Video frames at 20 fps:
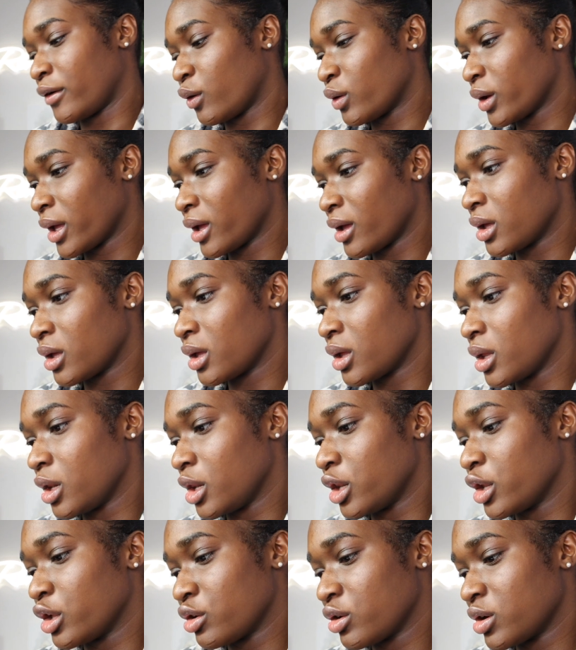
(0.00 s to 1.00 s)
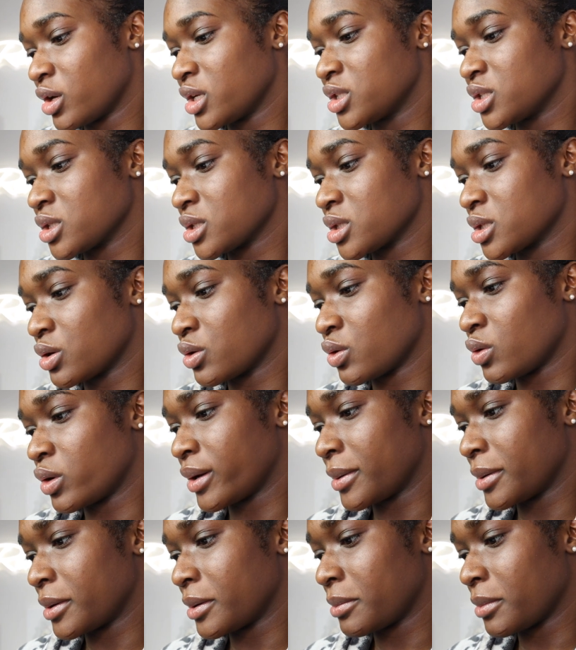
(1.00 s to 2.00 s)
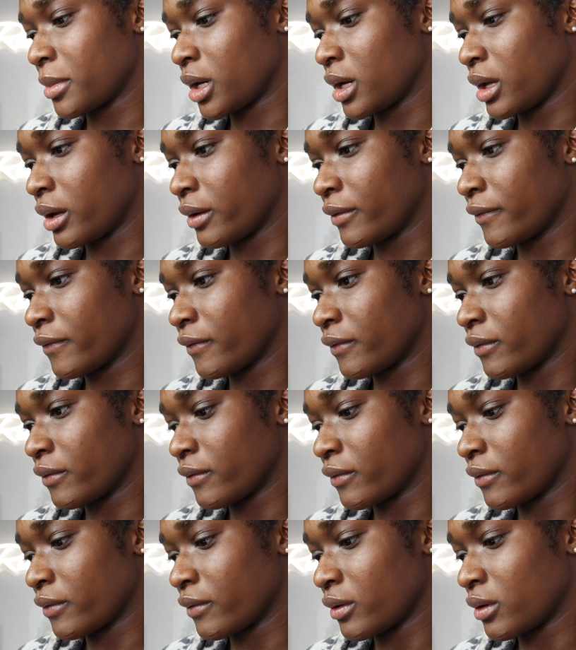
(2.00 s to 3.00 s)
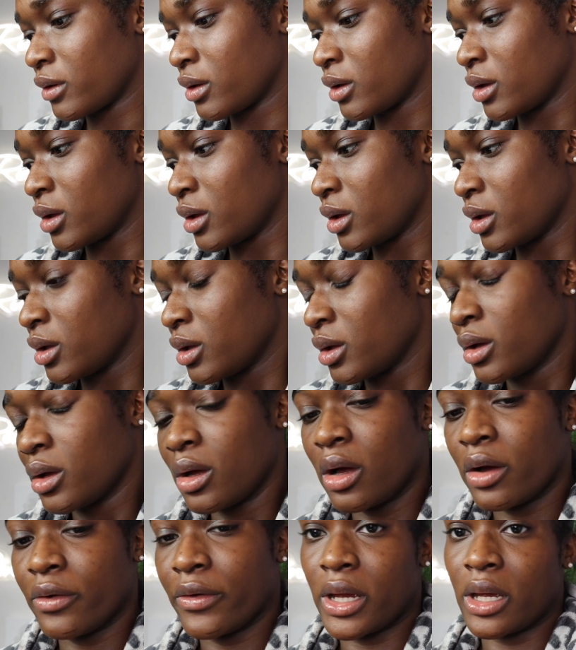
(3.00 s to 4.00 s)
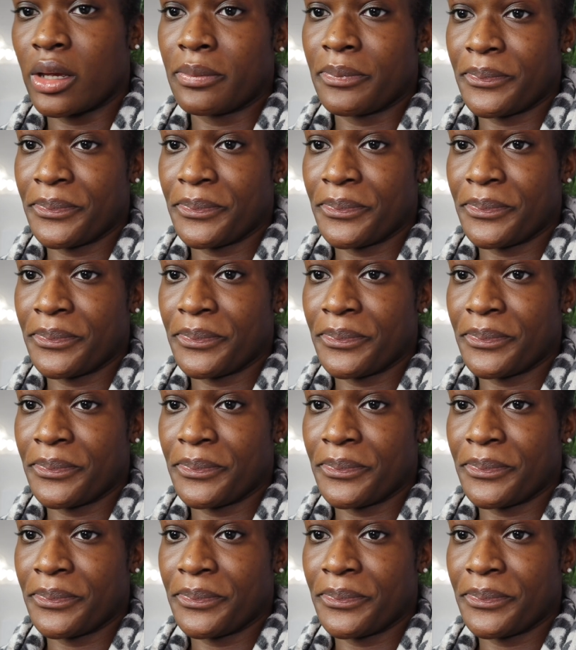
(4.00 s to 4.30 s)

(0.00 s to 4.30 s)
Okay, literally just annoyed my life. All right